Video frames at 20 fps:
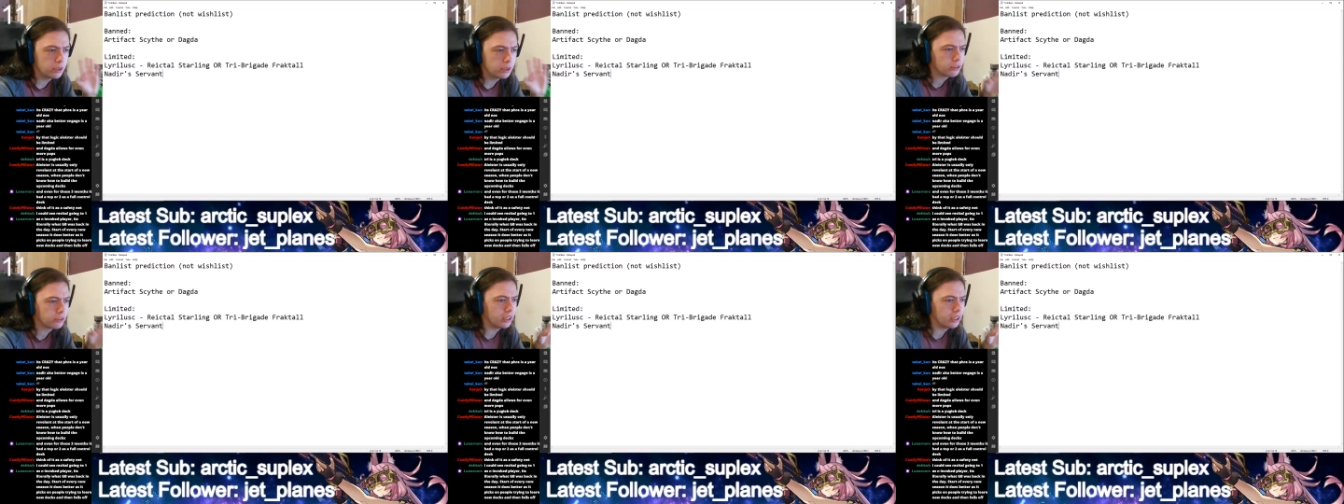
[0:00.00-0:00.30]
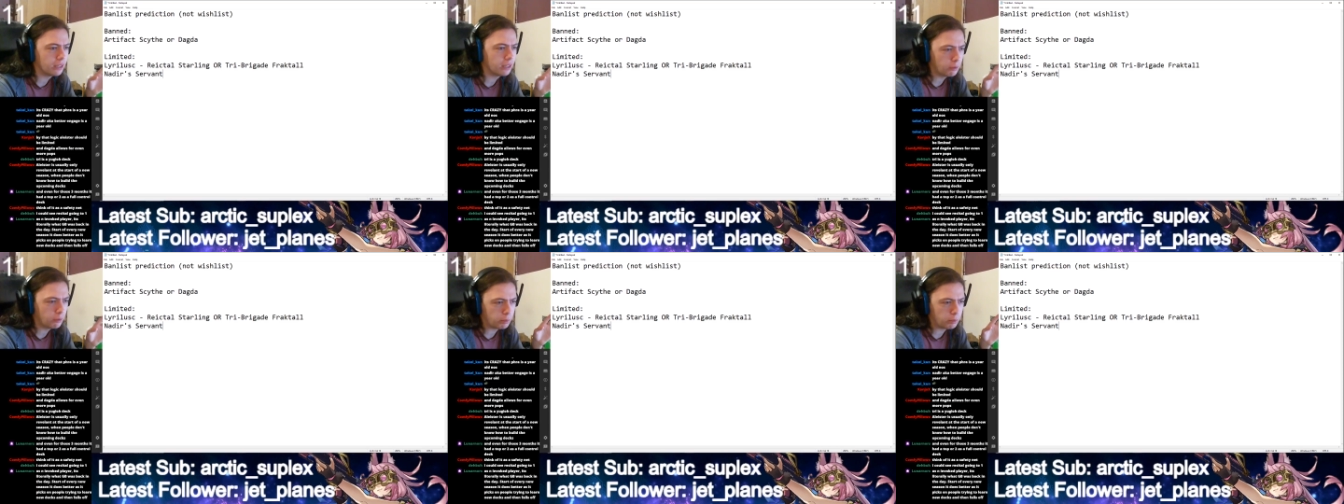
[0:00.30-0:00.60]
so I
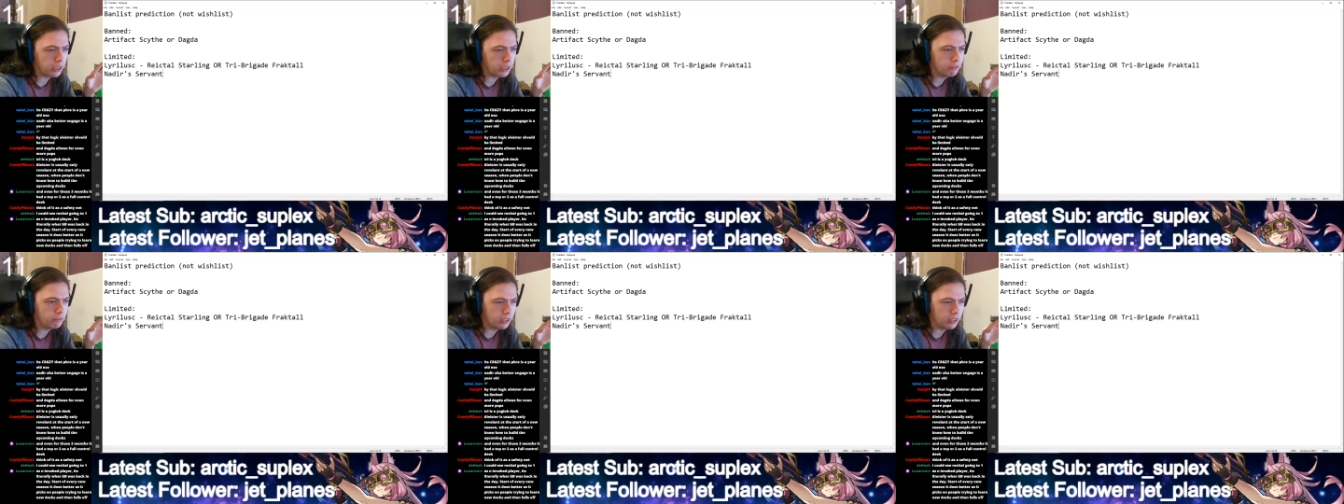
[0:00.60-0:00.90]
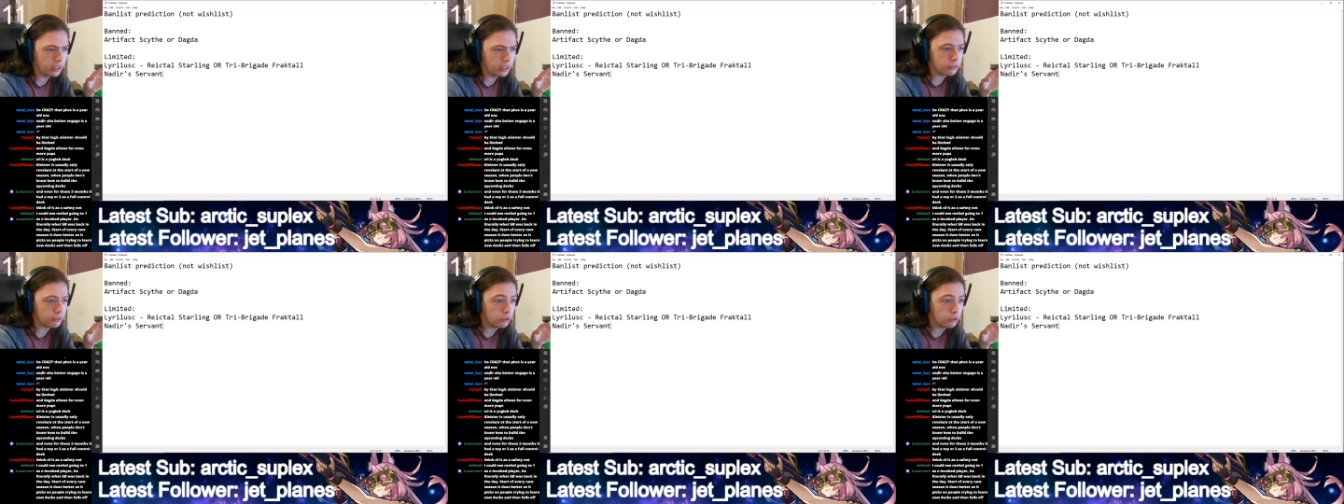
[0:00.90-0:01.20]
never played when
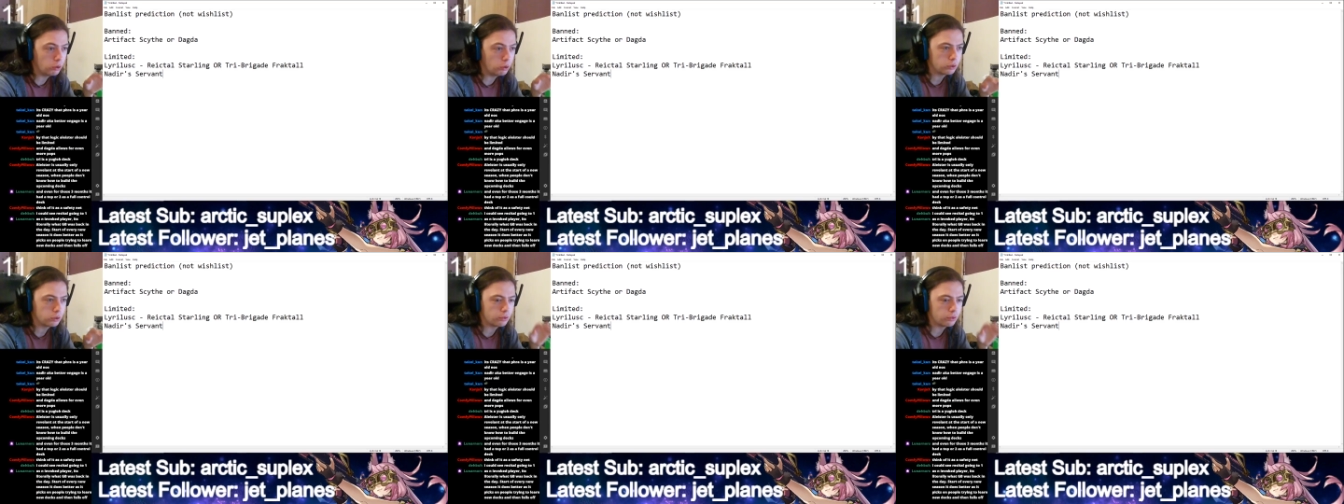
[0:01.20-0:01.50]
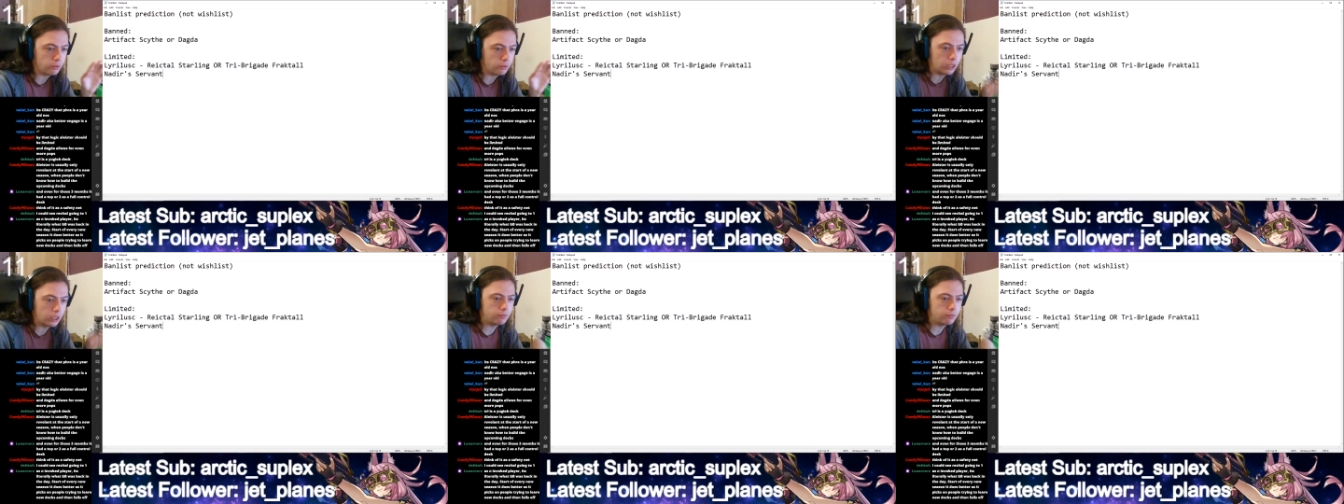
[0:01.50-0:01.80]
like those were
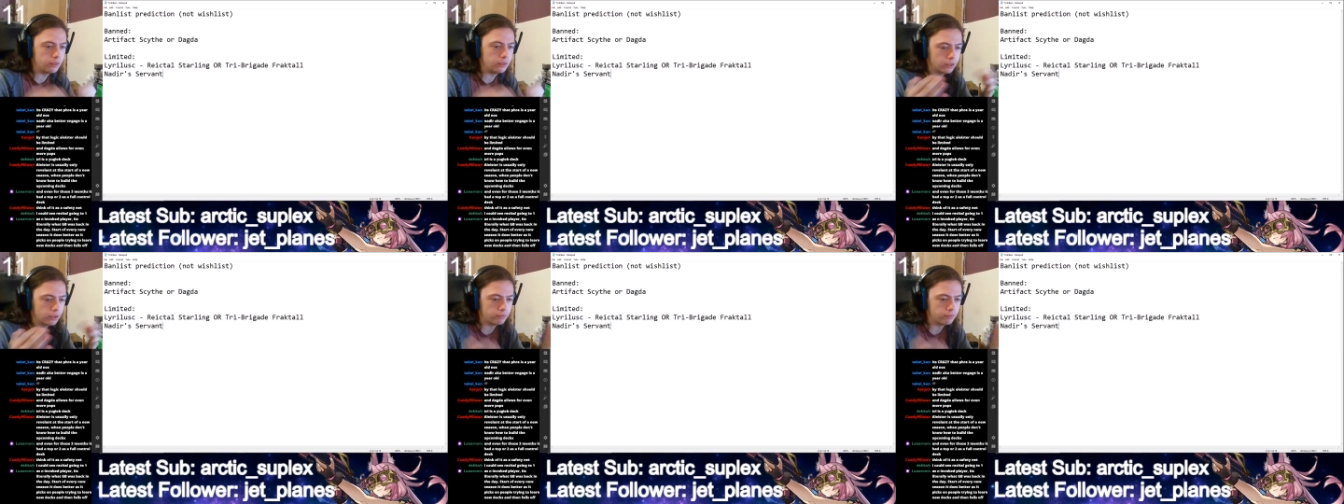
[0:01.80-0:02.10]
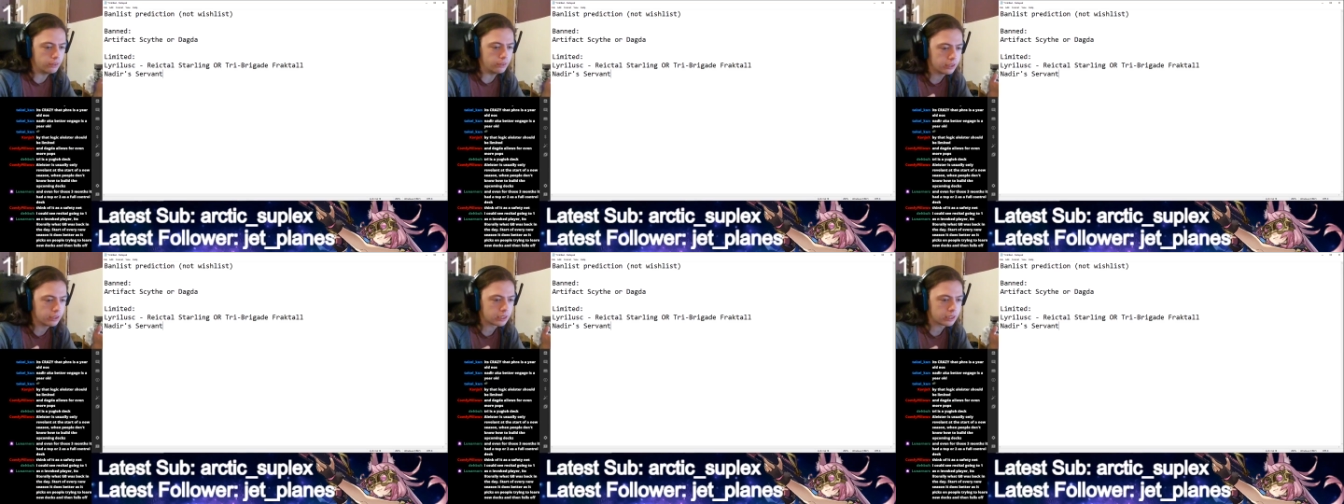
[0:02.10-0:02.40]
relevant the
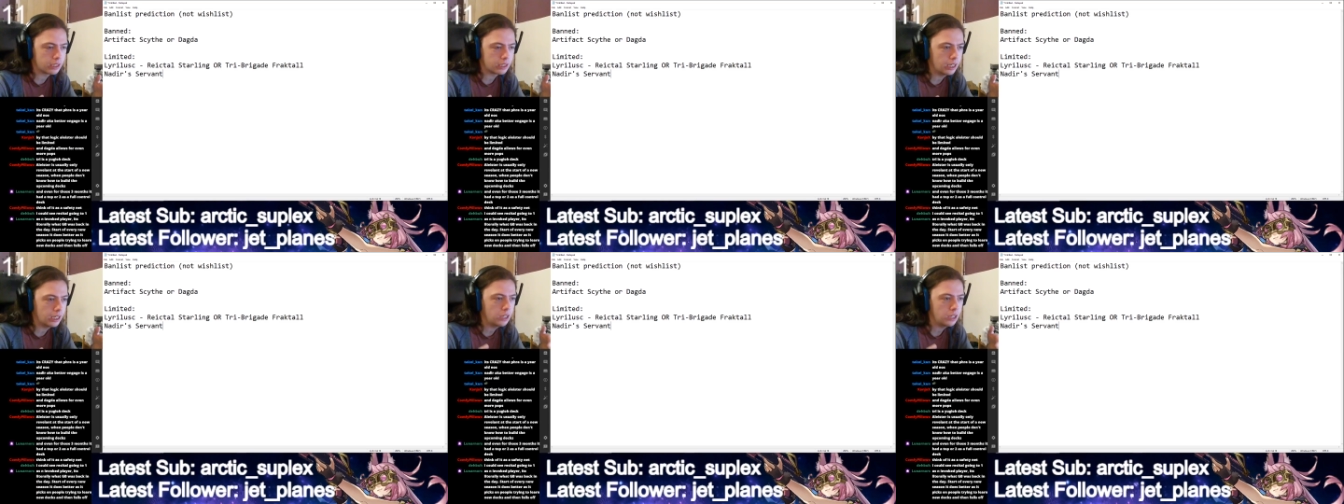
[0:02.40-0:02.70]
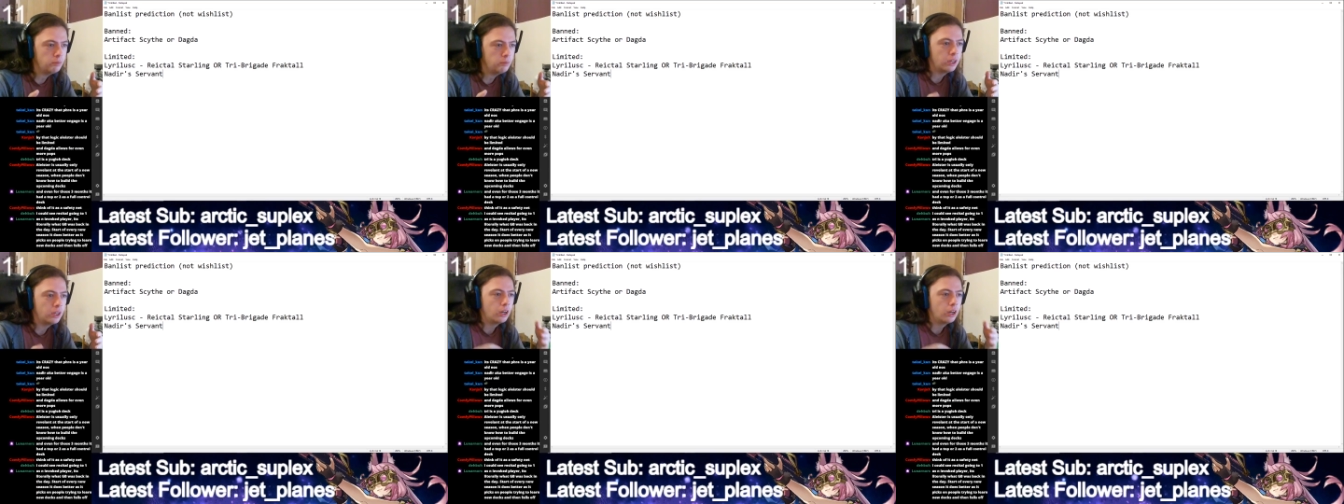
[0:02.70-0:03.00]
first
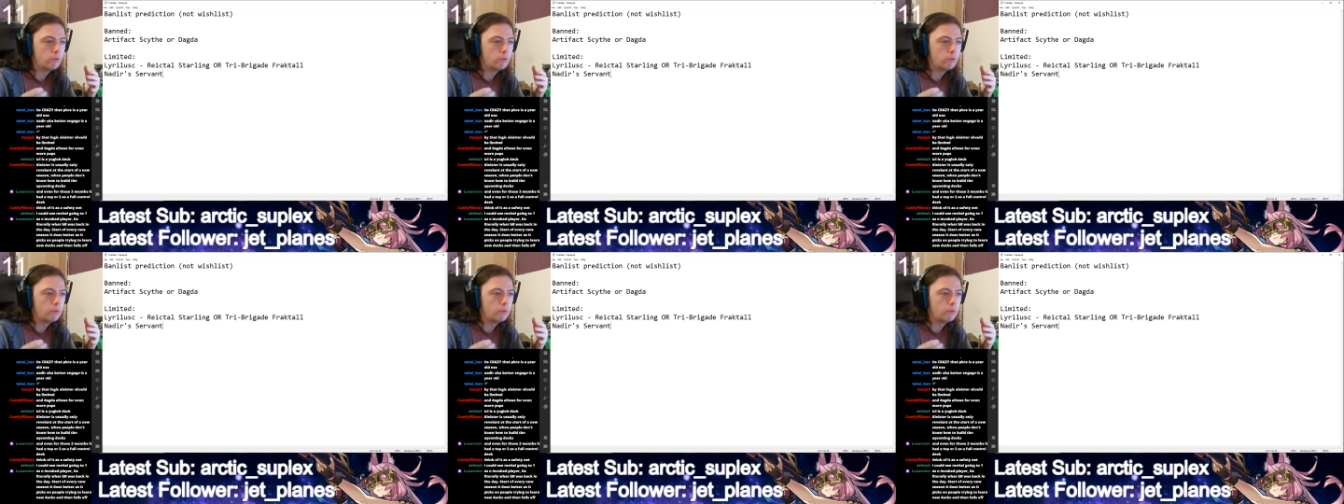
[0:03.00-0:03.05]
time.